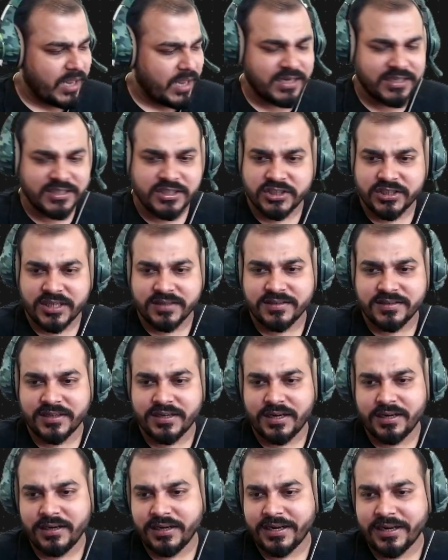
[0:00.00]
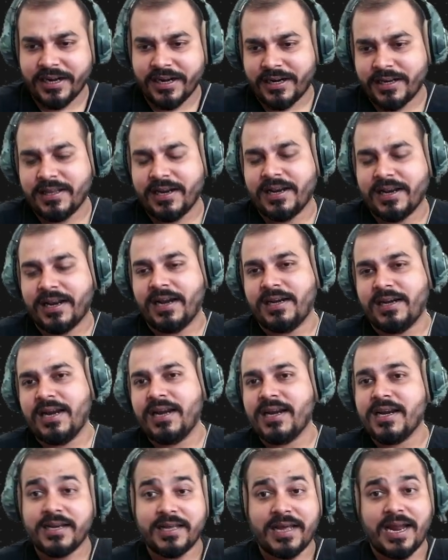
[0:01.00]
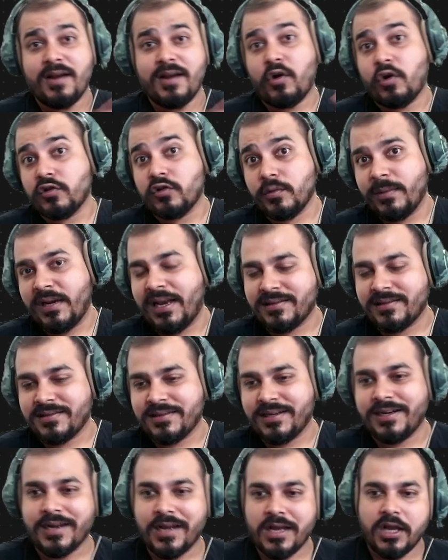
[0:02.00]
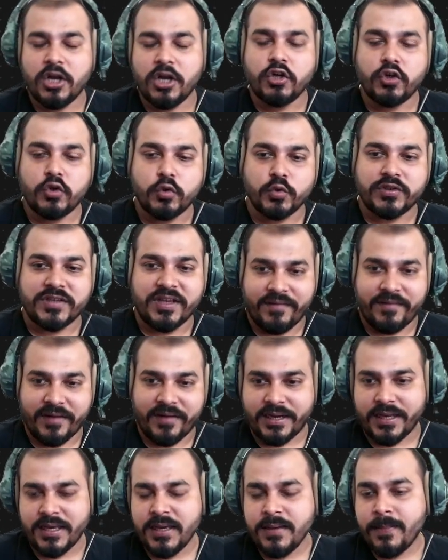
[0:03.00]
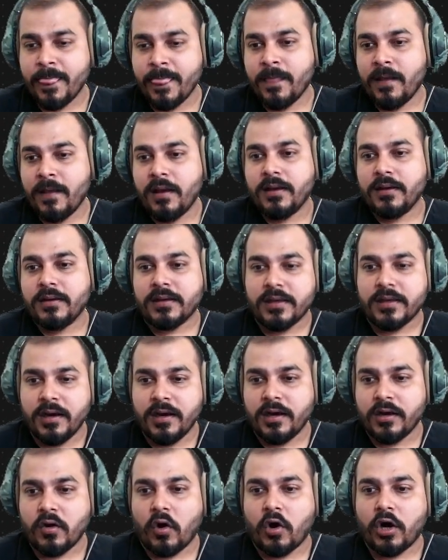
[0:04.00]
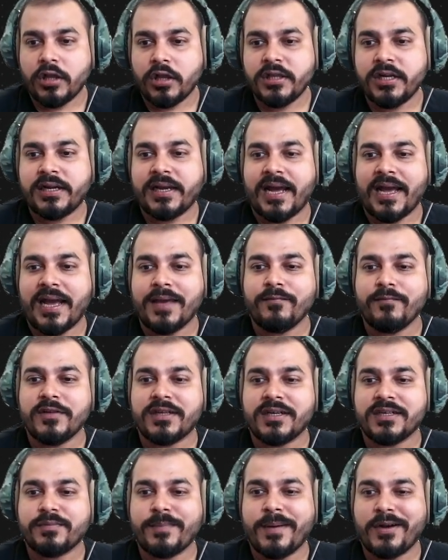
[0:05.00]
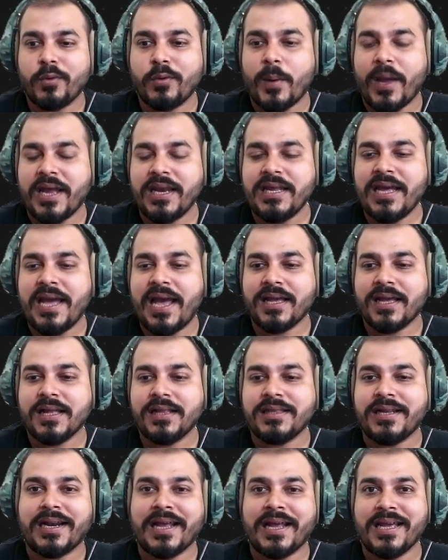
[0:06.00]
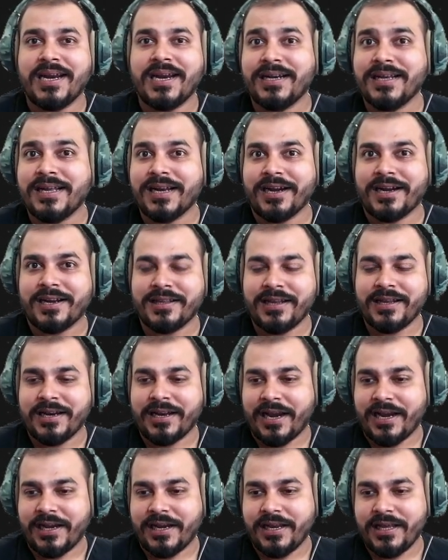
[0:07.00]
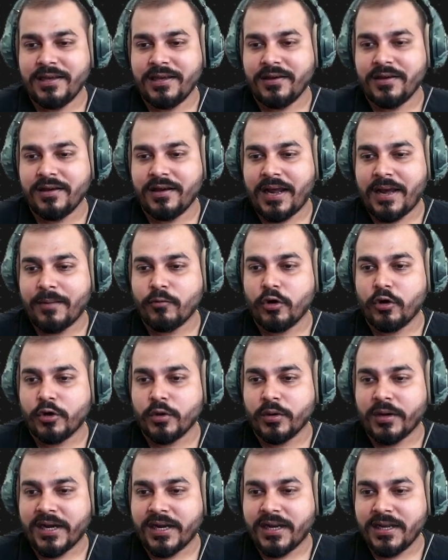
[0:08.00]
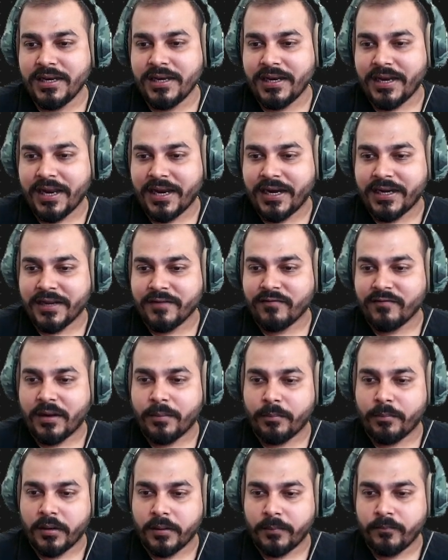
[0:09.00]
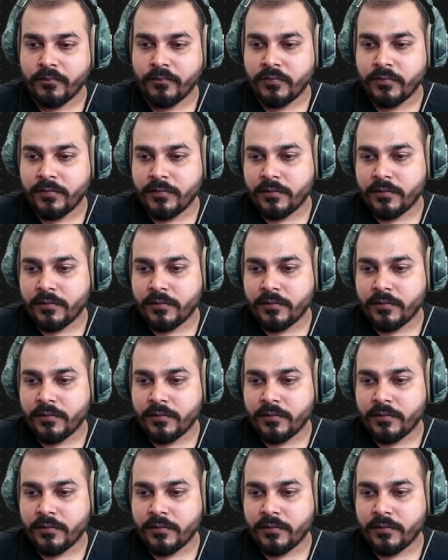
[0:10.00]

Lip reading: or I can just consider greater than 90, and it can also be less than 270. Here all the time with respect to any angle that I get greater than 90, here I am going to get a negative number,